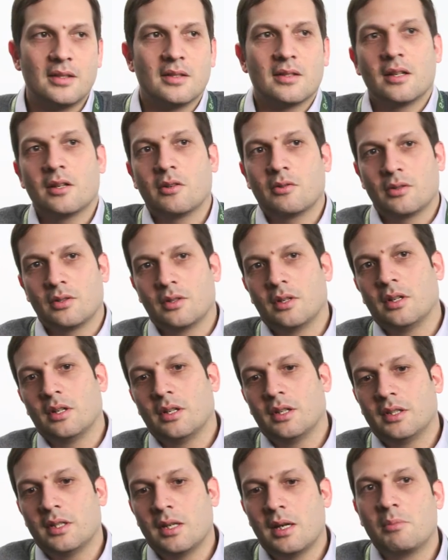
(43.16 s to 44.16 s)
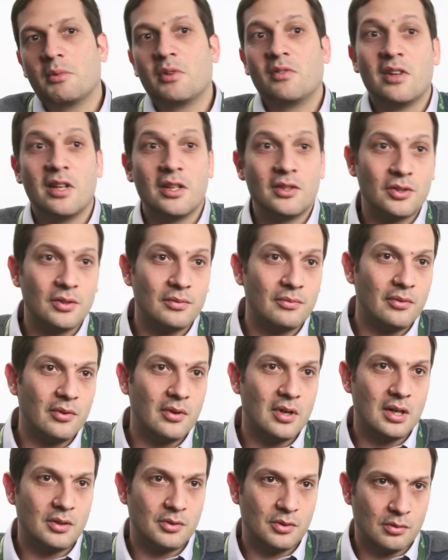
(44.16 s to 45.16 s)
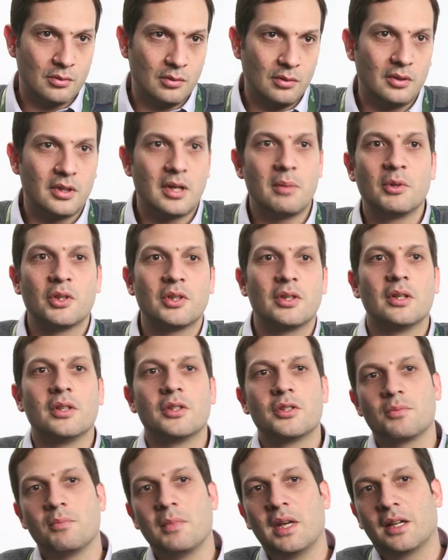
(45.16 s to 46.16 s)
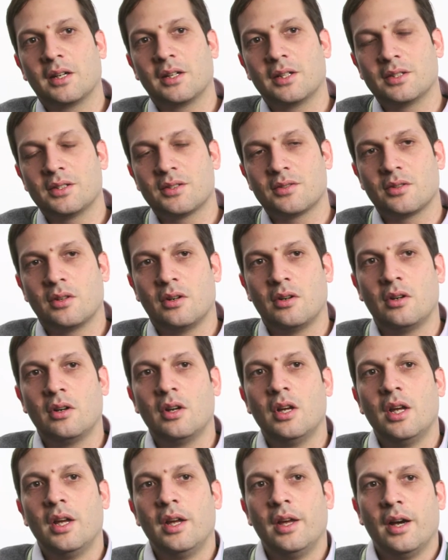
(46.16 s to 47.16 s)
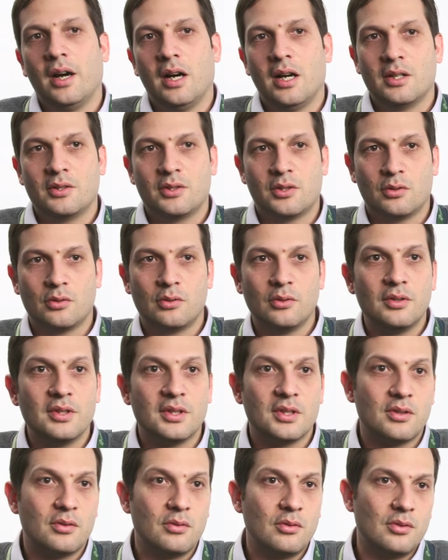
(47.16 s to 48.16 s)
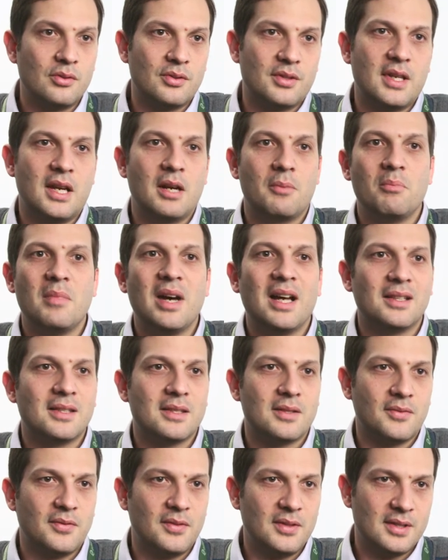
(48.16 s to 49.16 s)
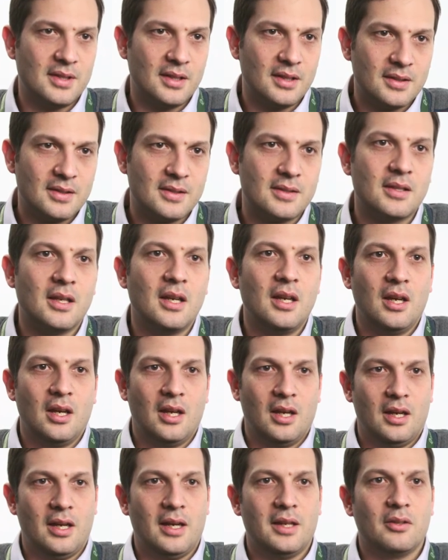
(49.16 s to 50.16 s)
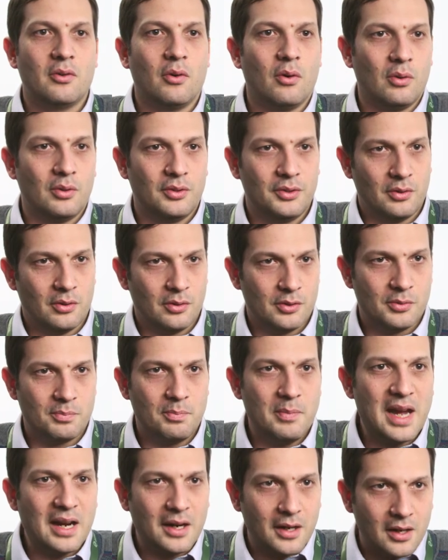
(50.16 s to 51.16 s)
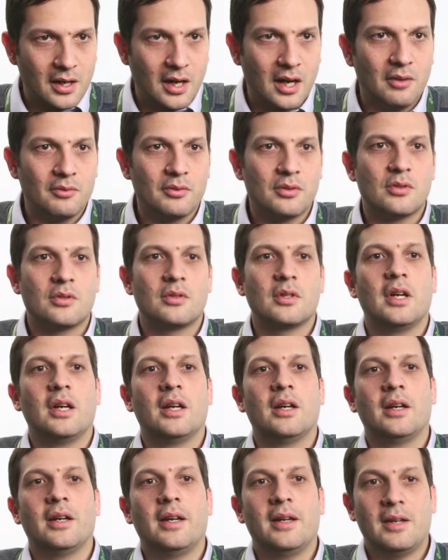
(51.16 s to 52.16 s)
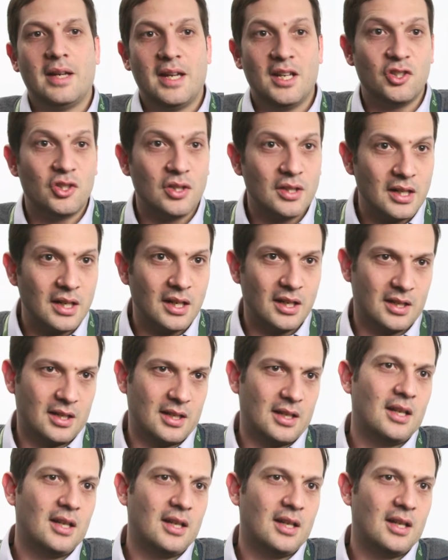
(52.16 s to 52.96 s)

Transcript: is the abbreviation for our school, Robert College Makers. So our students use their maths, physics, and all those backgrounds, engineering